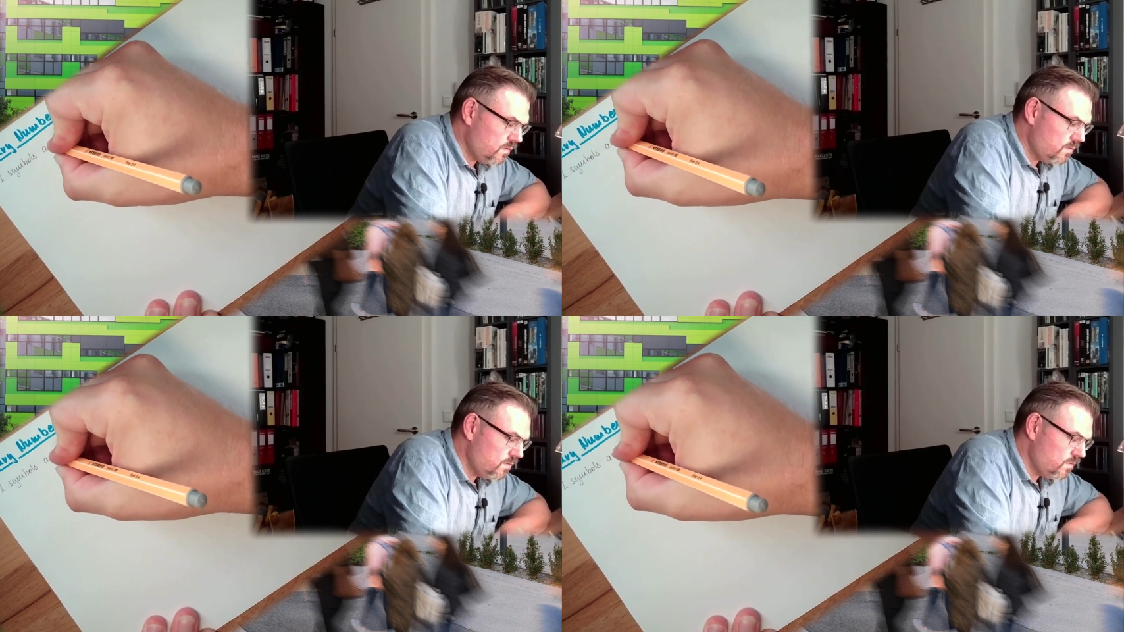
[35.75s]

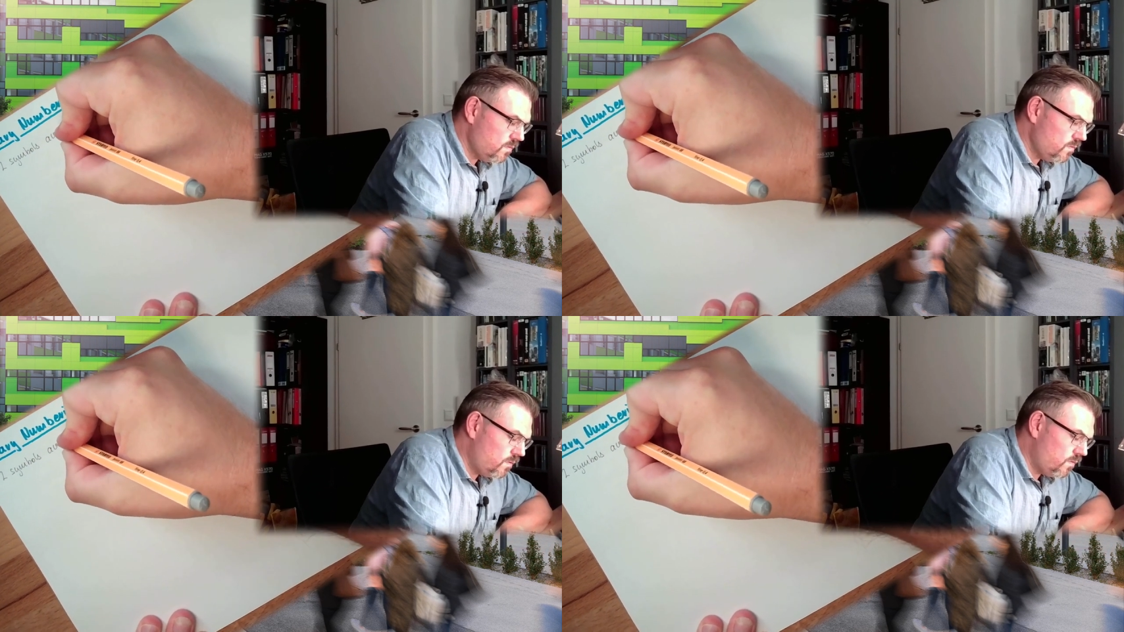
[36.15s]

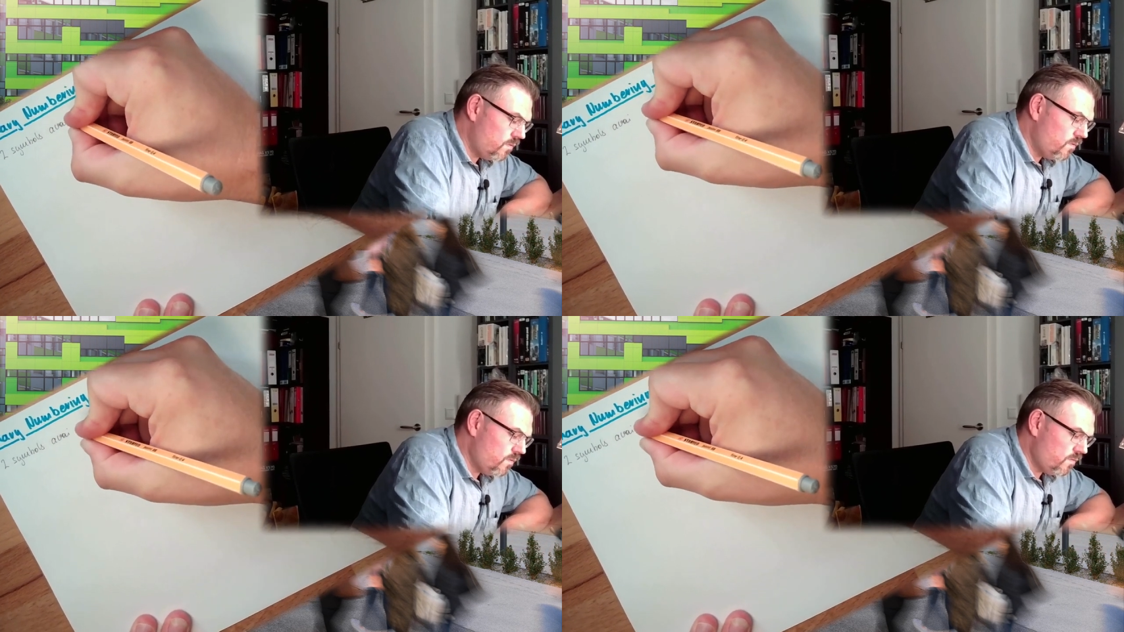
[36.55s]

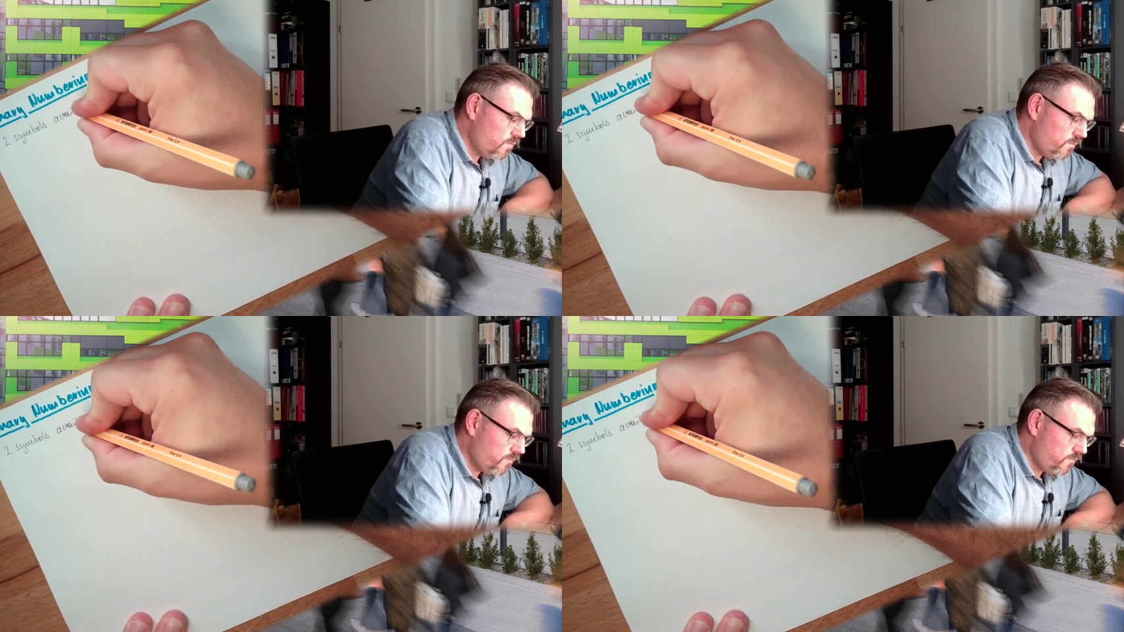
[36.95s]

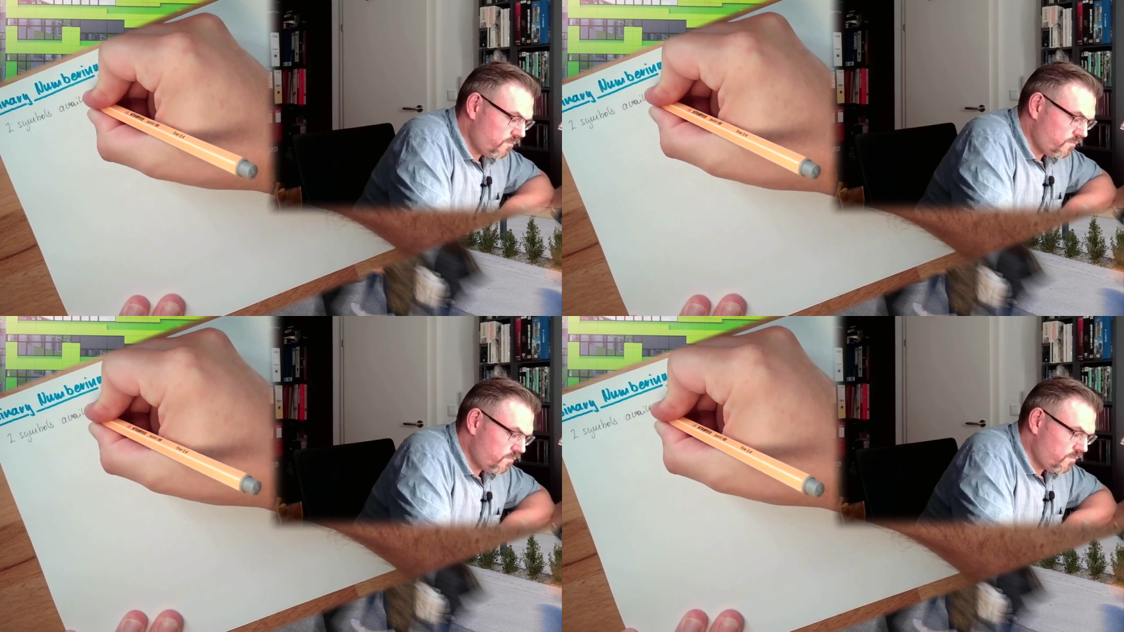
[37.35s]

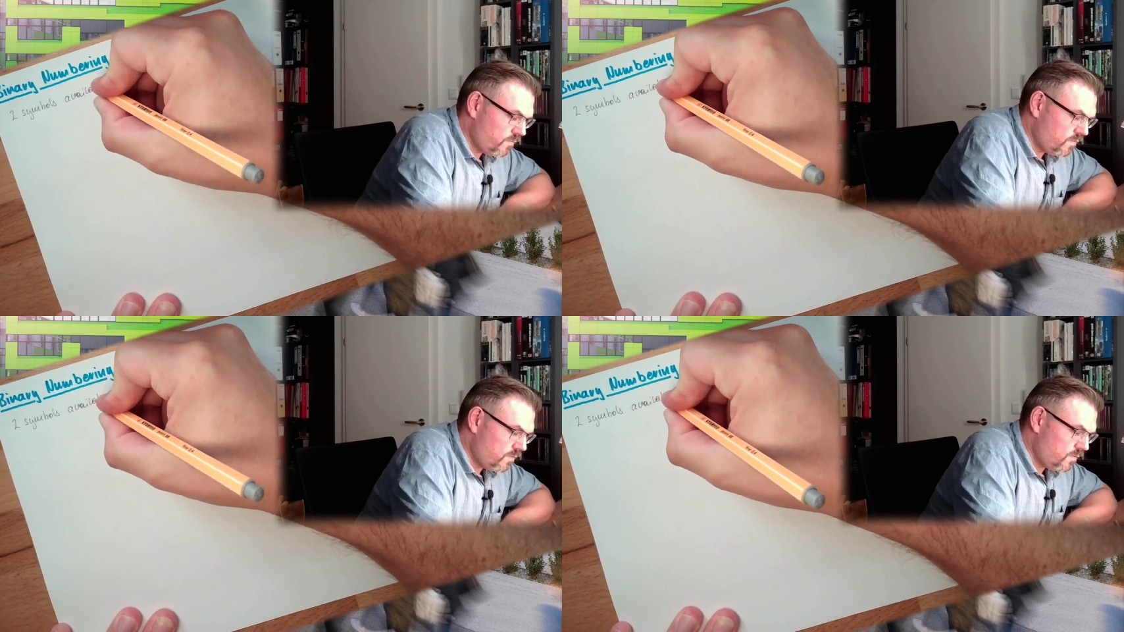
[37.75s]

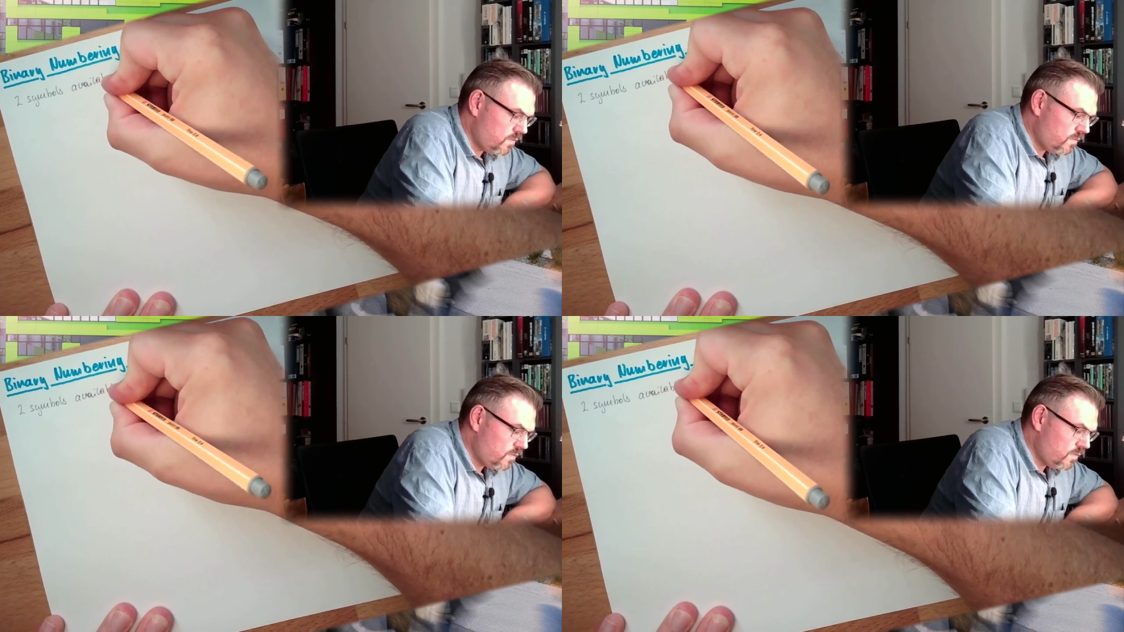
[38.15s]

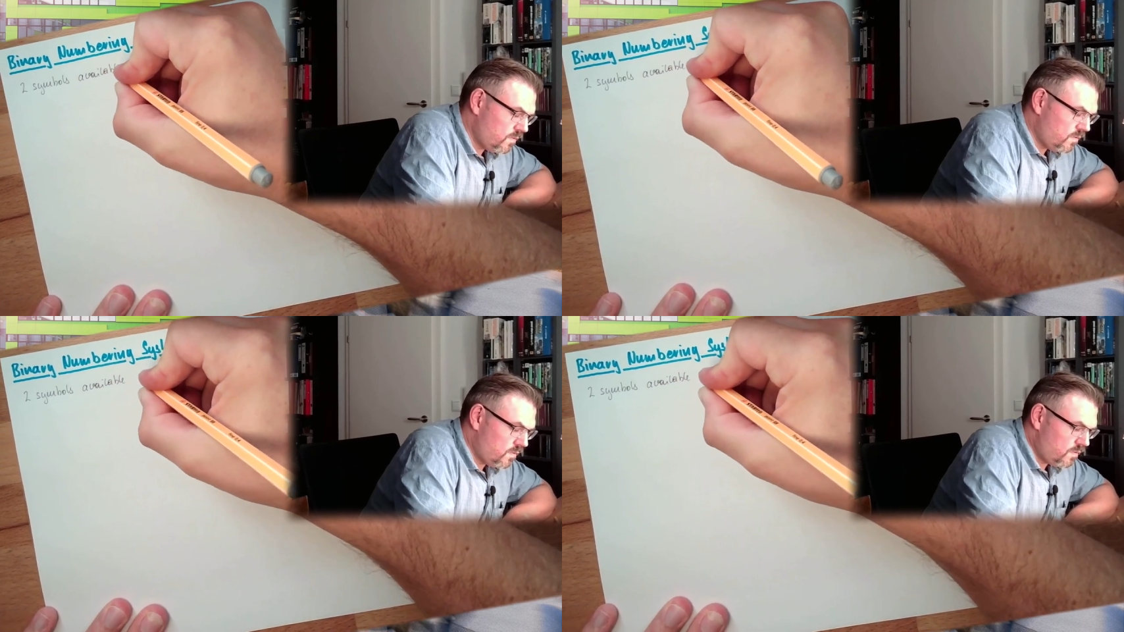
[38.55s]

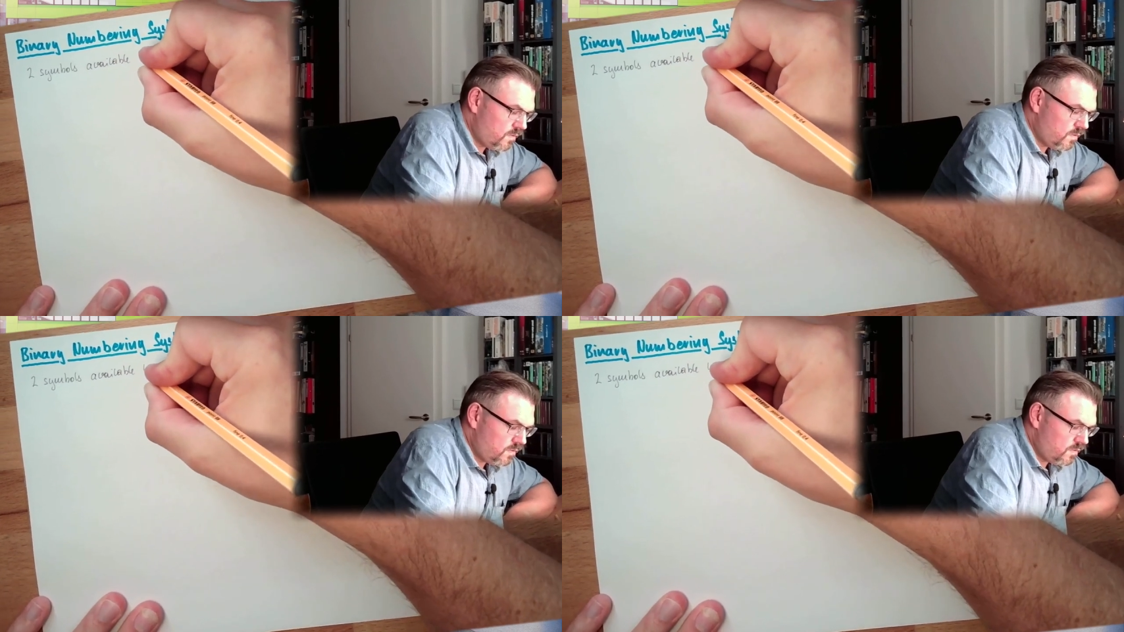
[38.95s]

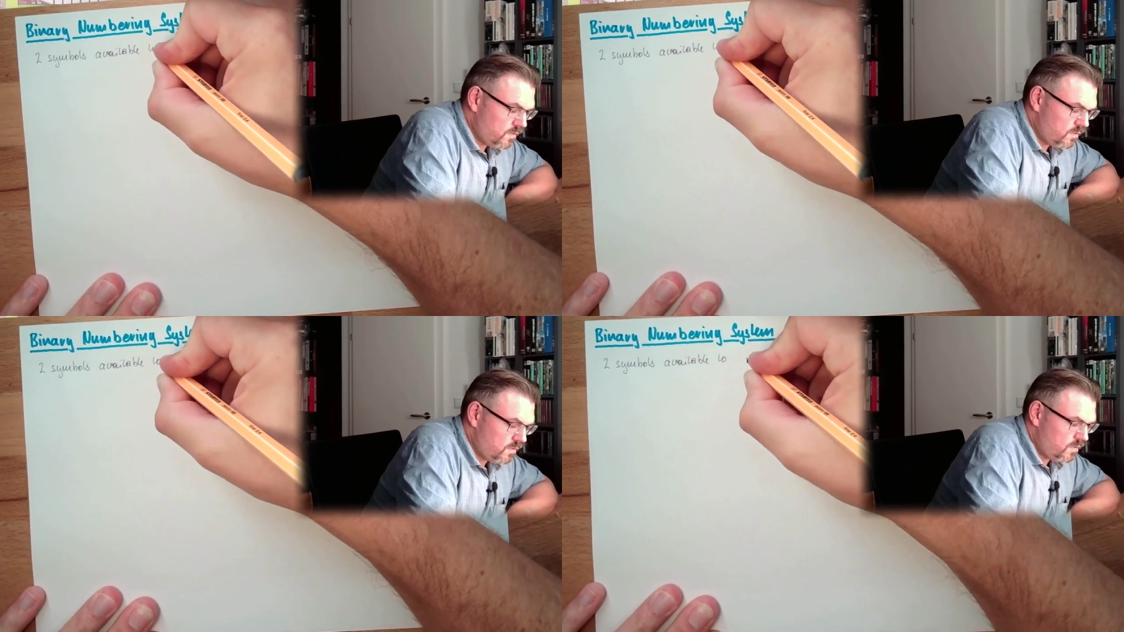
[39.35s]

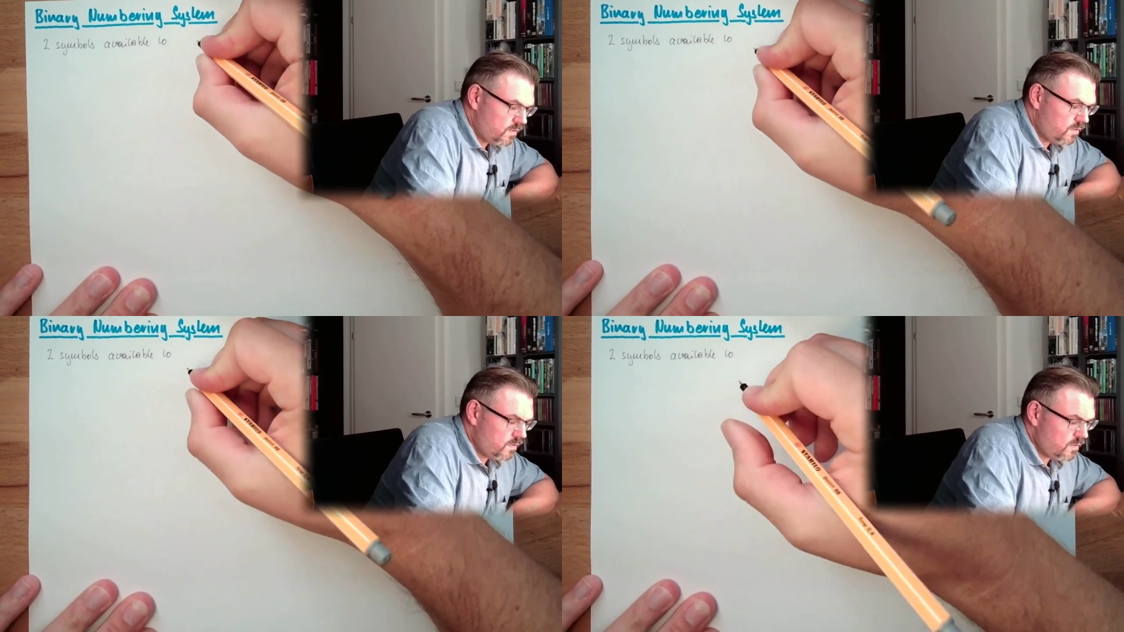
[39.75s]

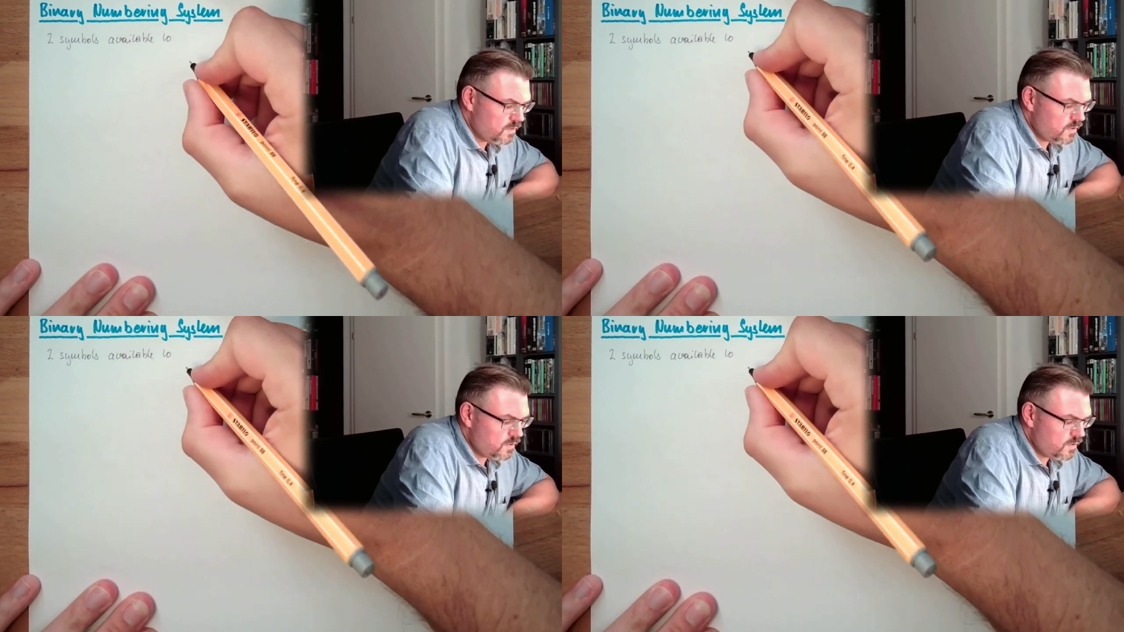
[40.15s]
(no one is talking)